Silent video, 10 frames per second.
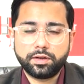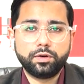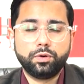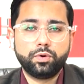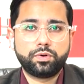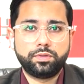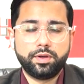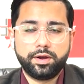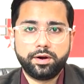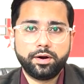look
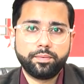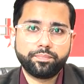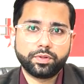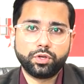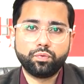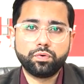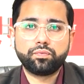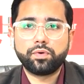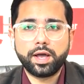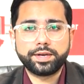there. You will
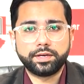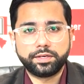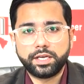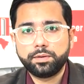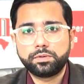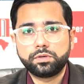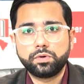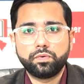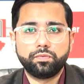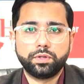find a
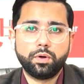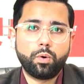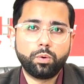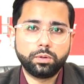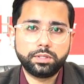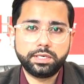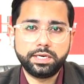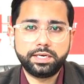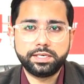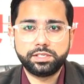table with all the
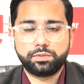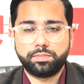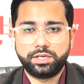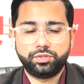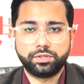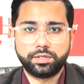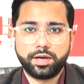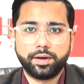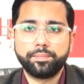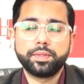details mentioned
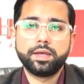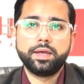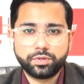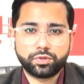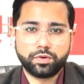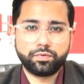there. So if you